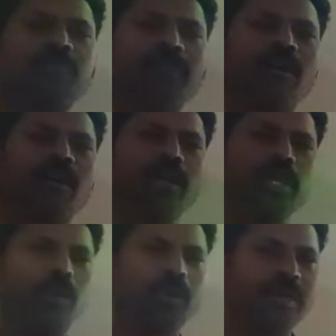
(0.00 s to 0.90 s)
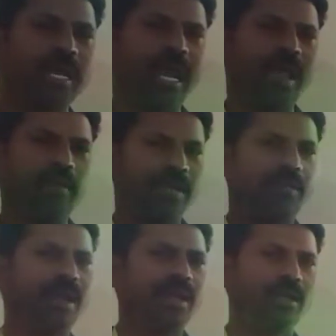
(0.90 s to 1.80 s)
give, gave, given,
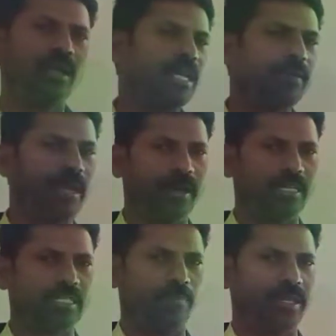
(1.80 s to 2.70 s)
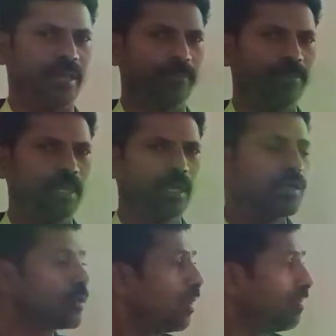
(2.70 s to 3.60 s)
giving. For example, there. So
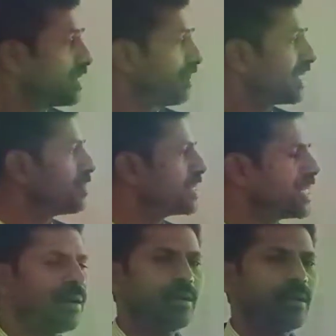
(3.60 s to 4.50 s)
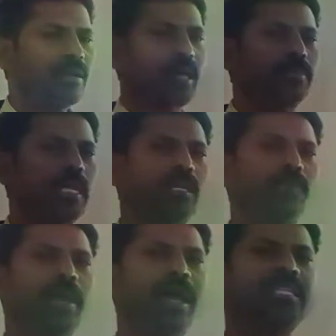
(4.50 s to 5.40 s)
which one comes here? Subject
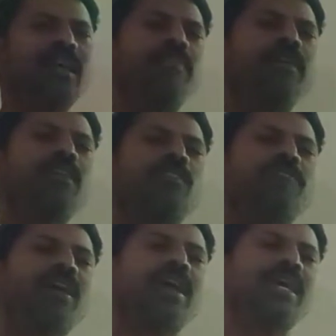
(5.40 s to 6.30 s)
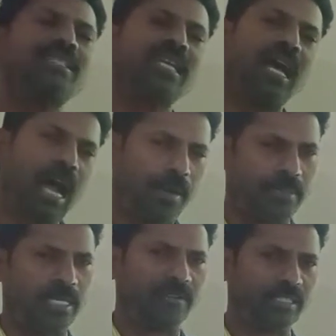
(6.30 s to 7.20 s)
plus V2 plus object. For
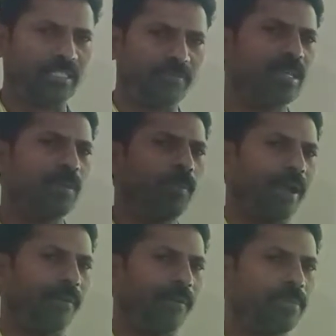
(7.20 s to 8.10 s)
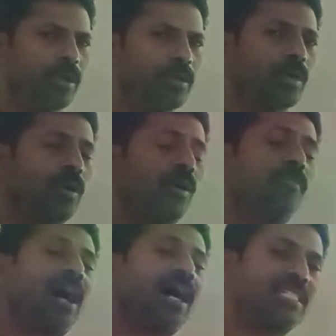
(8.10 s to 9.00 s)
example, simply. So past
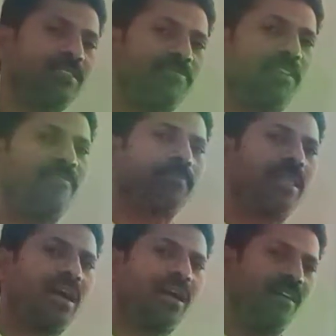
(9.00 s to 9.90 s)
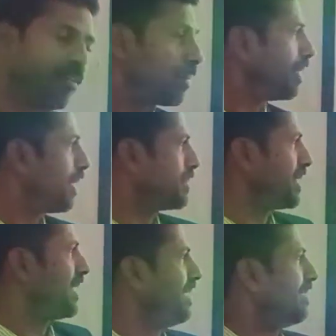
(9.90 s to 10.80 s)
form of the verb comes here.
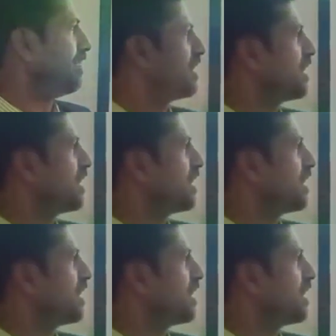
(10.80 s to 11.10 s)
Second form.